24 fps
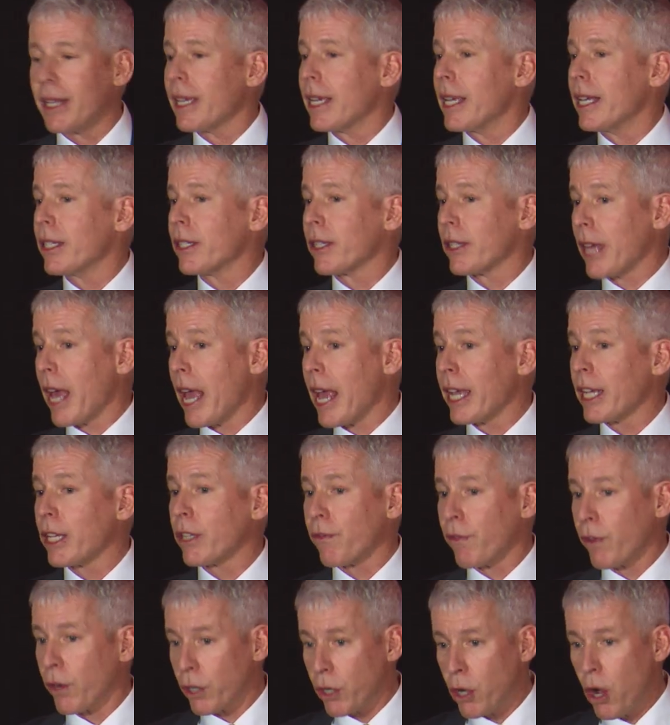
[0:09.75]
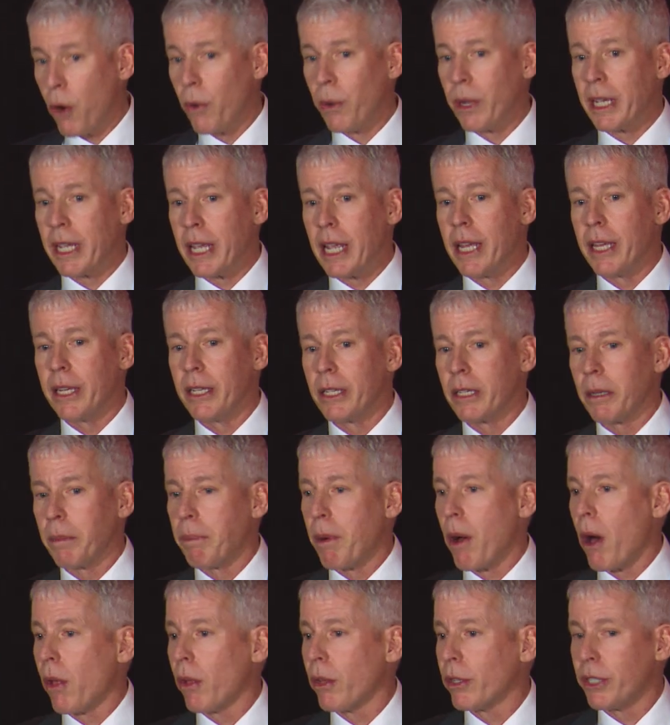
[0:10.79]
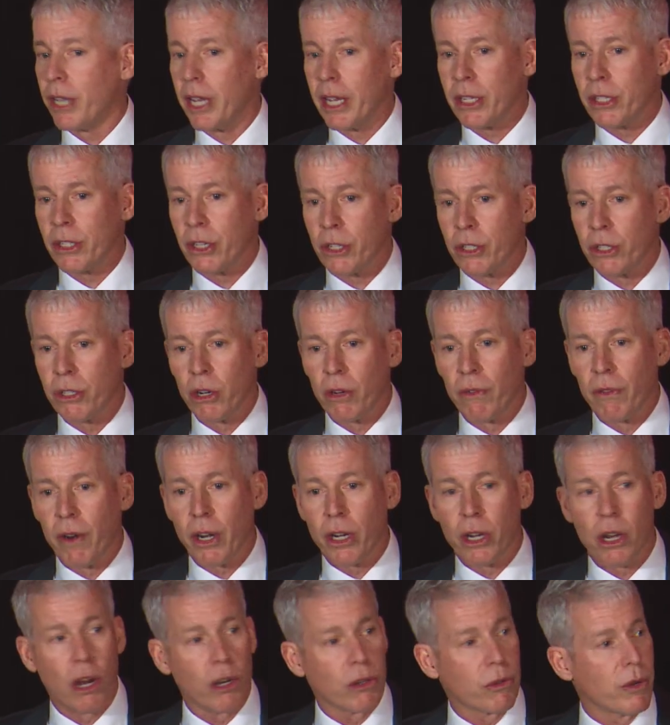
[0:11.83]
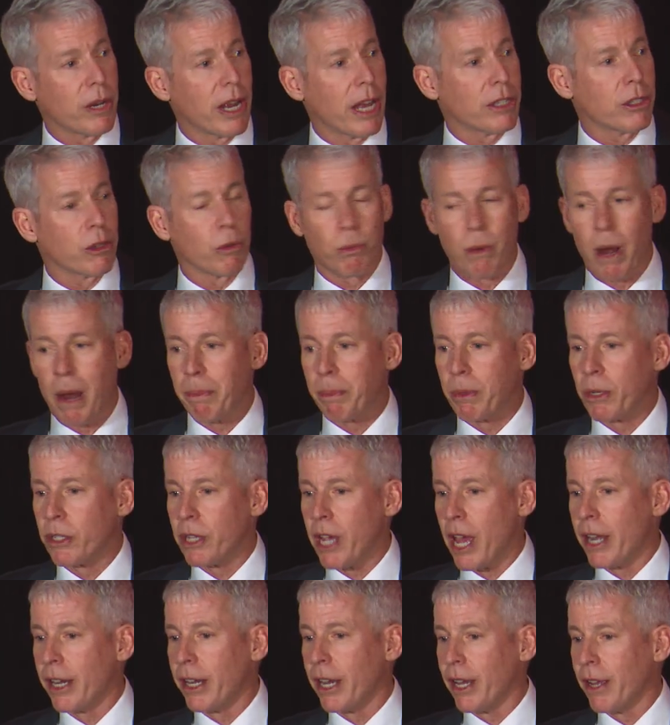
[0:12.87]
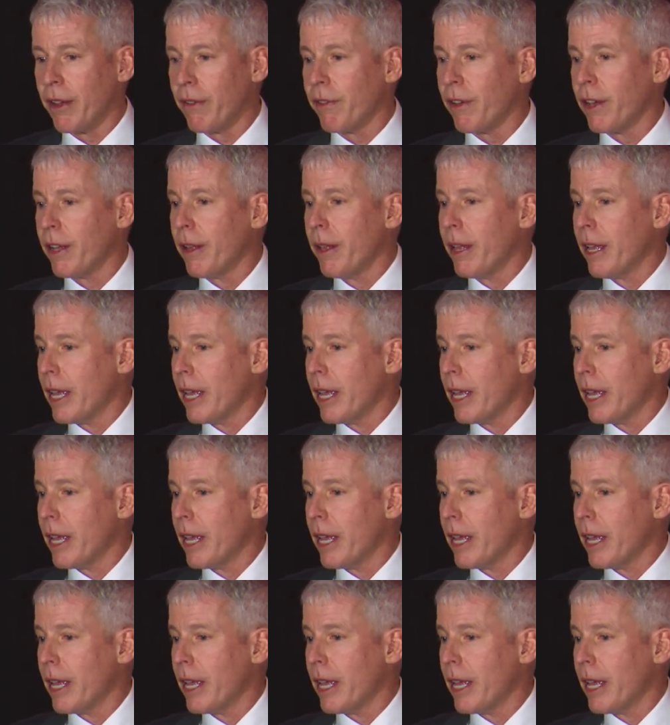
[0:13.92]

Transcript: His thanks for going into politics to serve our country as a representative